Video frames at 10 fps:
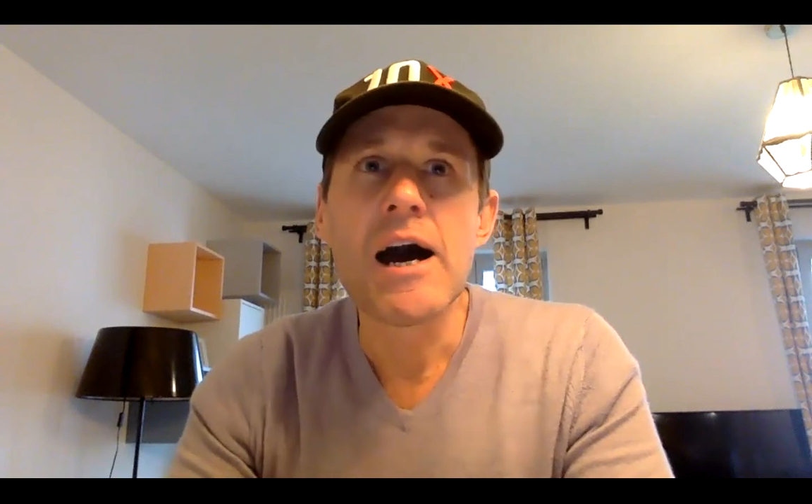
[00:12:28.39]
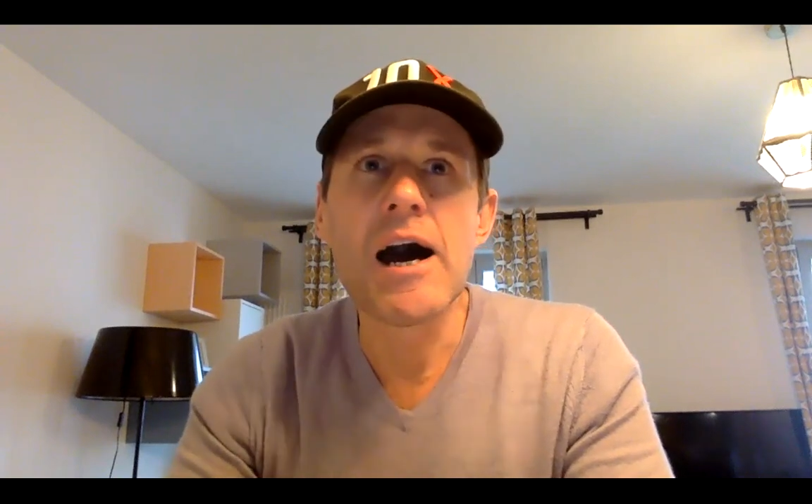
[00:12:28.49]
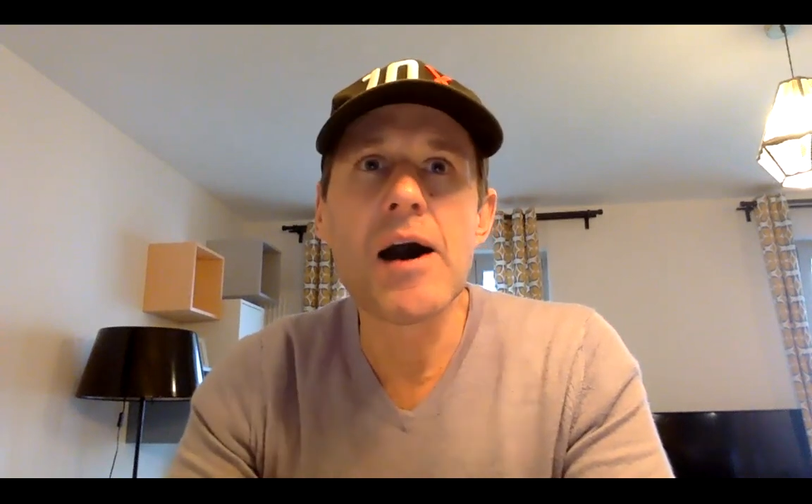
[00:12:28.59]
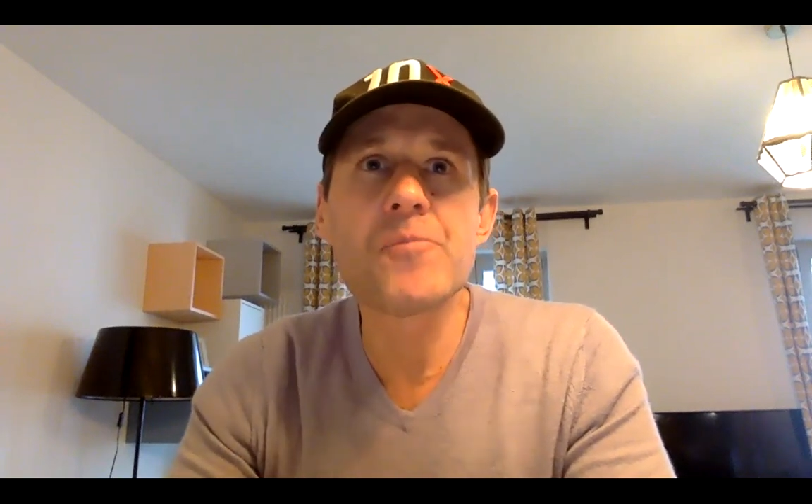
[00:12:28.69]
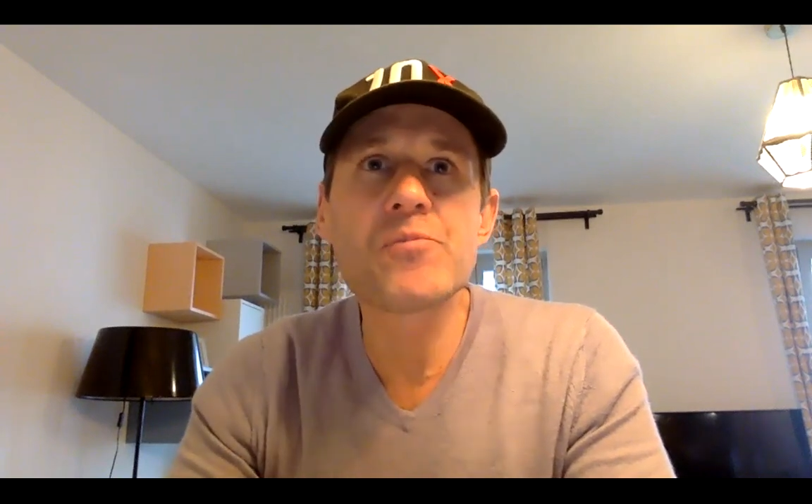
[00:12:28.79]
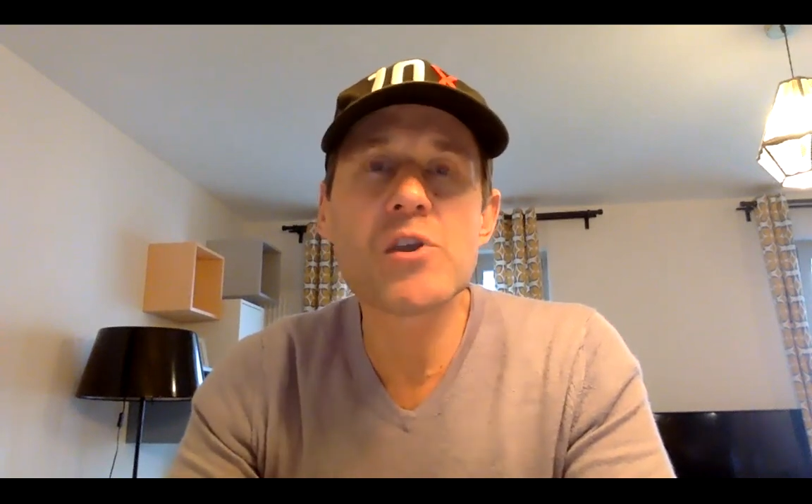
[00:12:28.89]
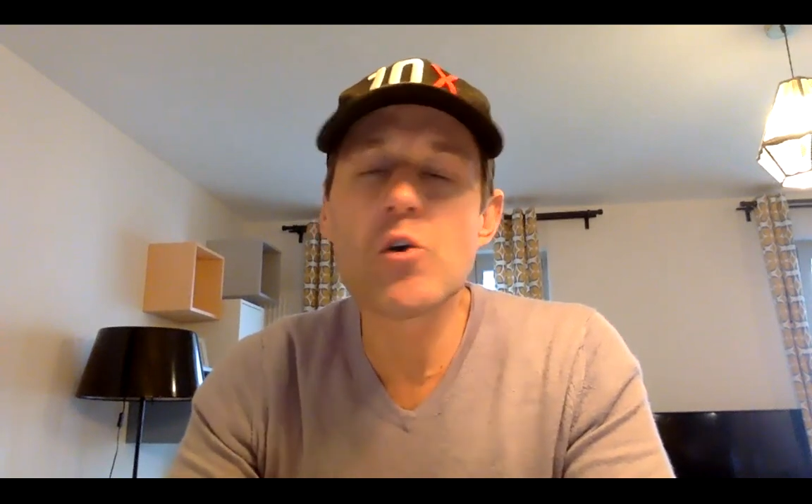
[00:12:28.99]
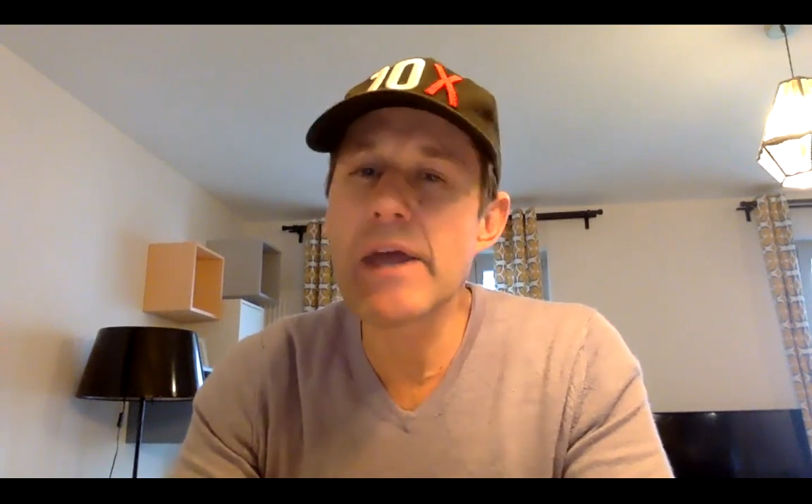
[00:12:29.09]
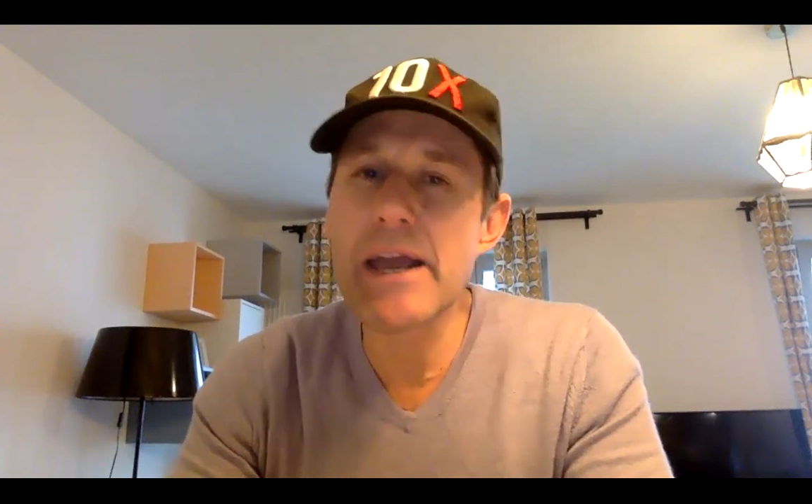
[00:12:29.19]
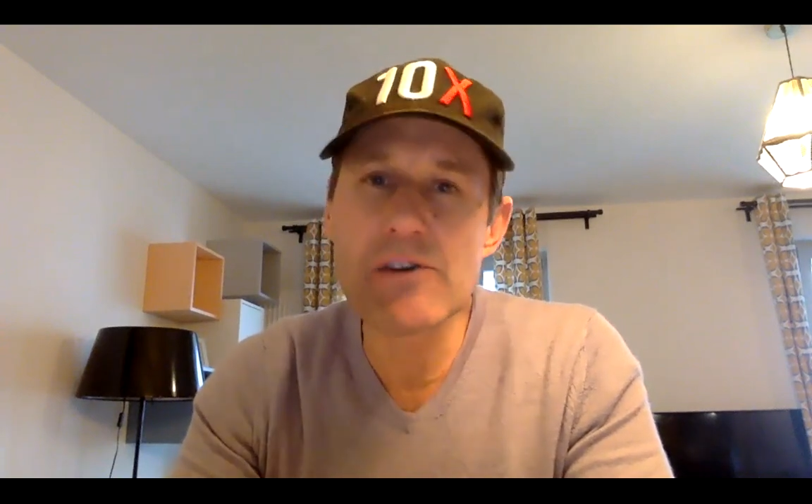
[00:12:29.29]

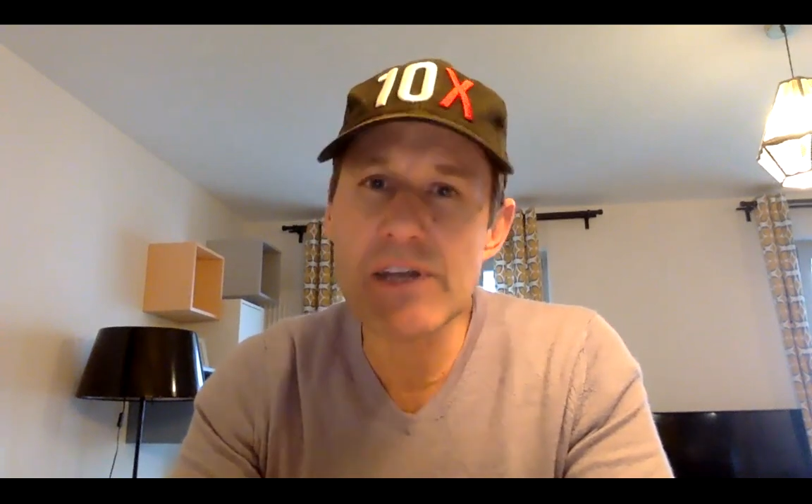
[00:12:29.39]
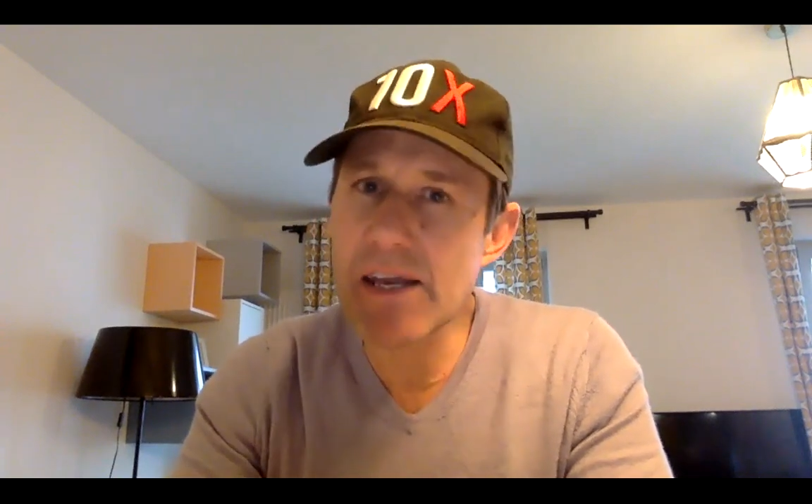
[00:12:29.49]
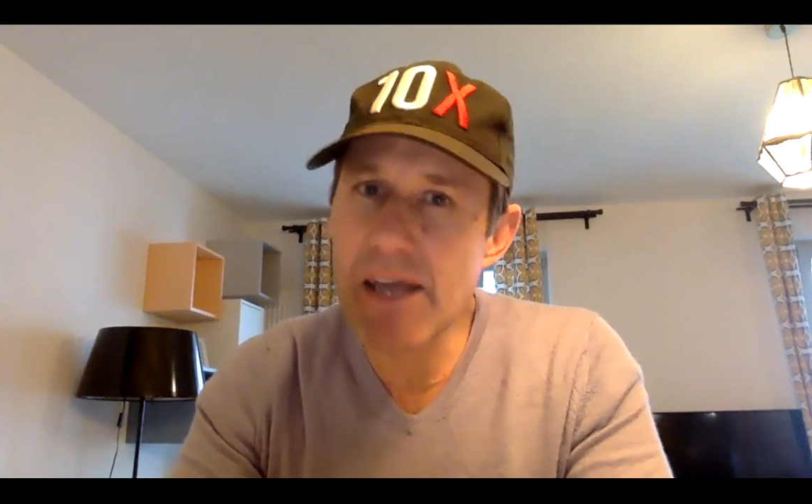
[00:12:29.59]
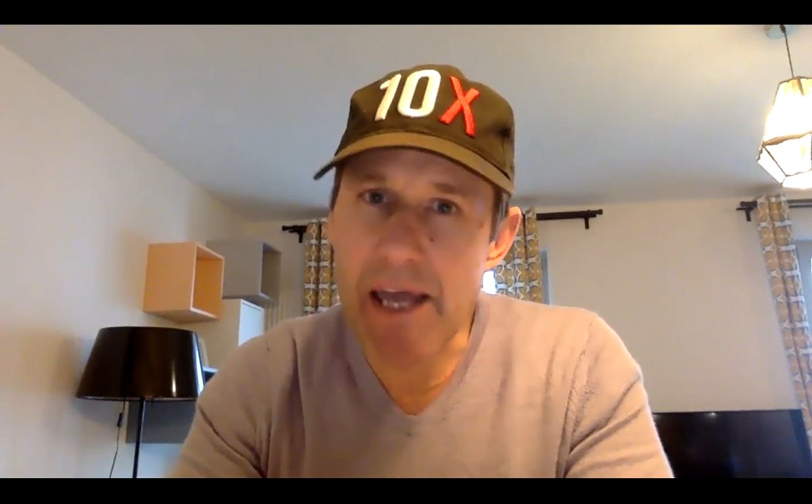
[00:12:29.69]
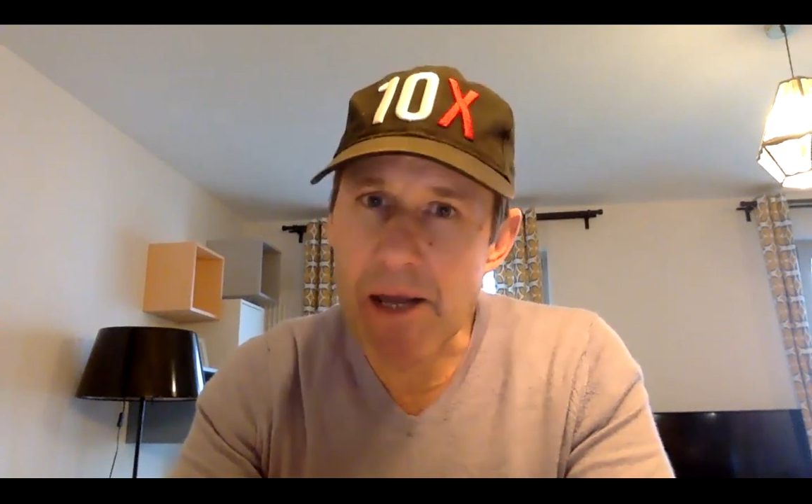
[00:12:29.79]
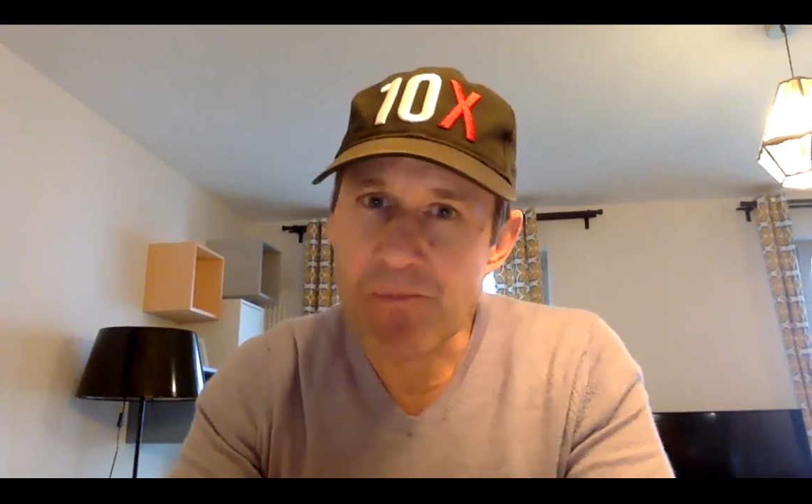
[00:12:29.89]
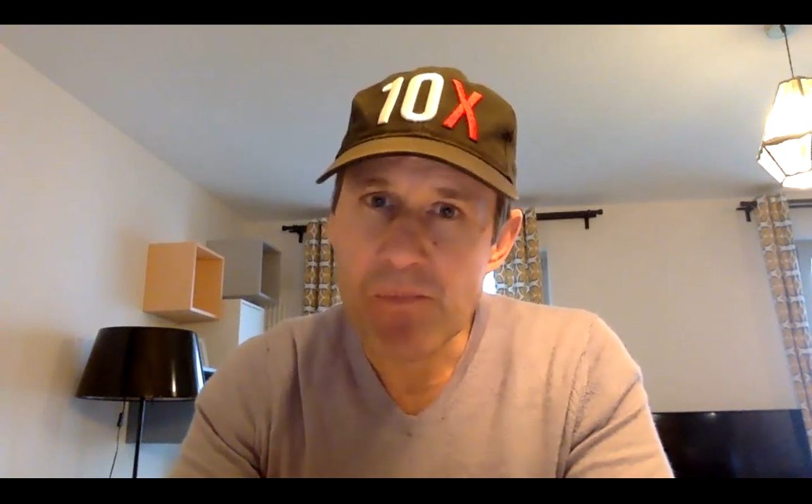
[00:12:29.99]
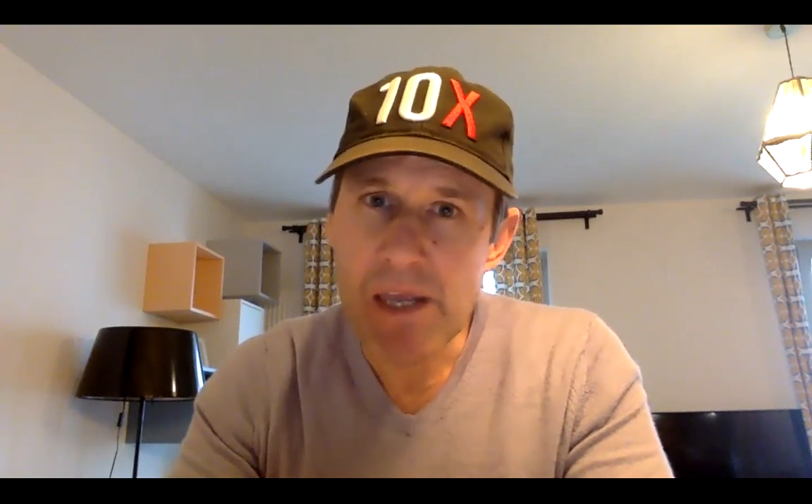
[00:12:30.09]
Go to AirDNA